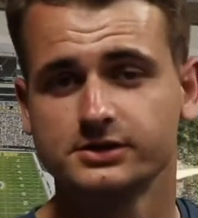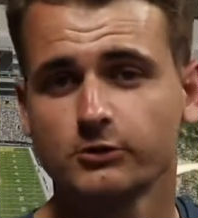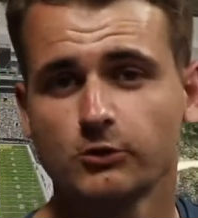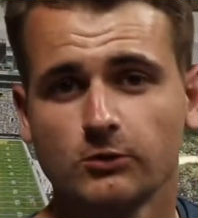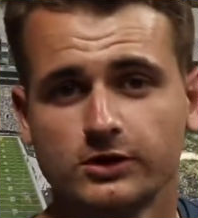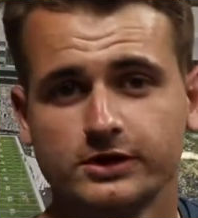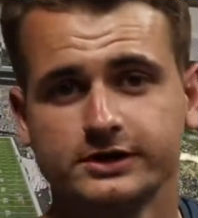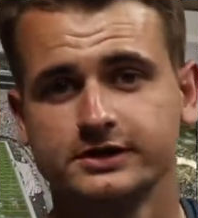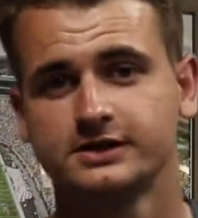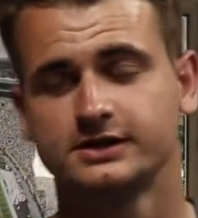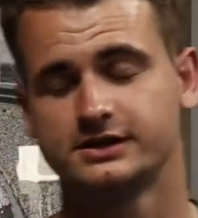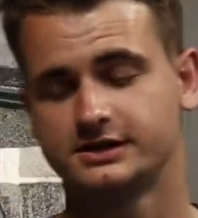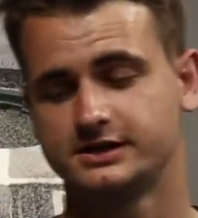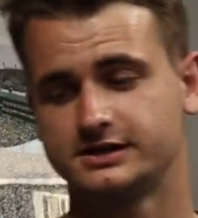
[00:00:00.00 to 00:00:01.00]
number 1
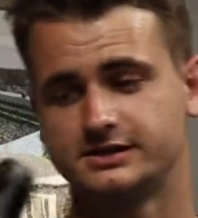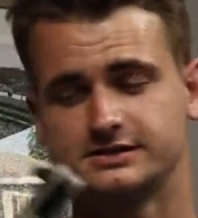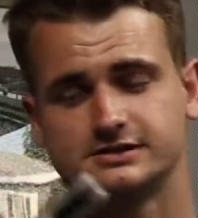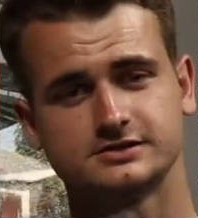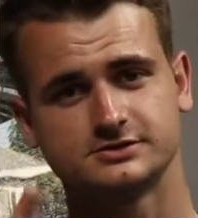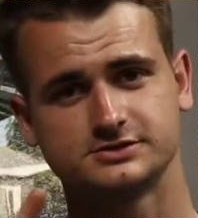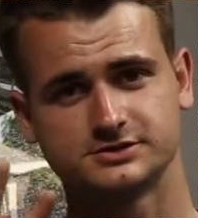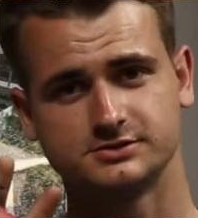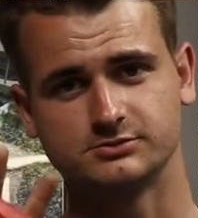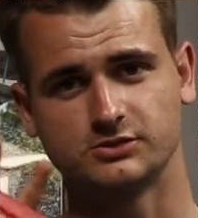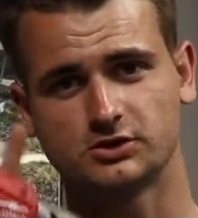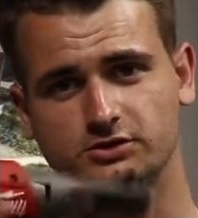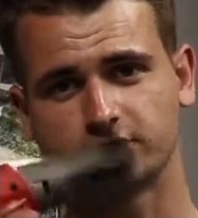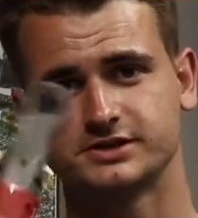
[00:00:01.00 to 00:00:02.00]
is the
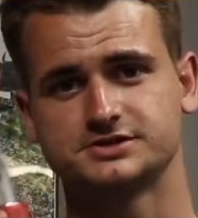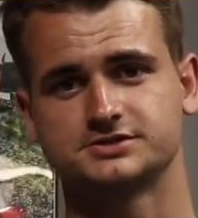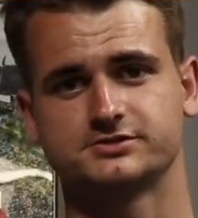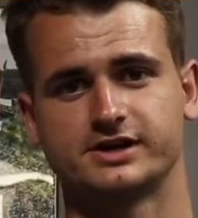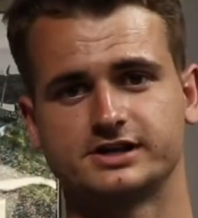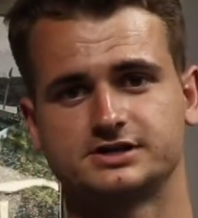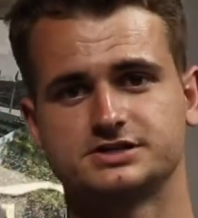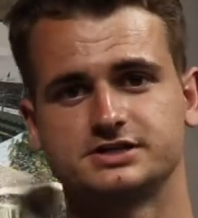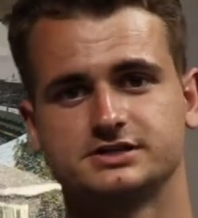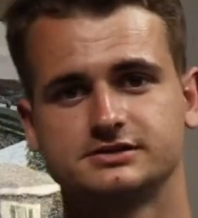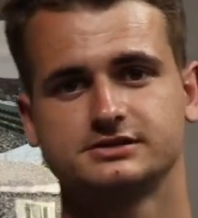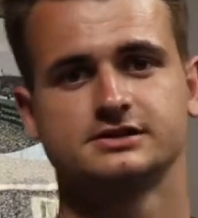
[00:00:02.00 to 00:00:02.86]
Motorized Ratchet.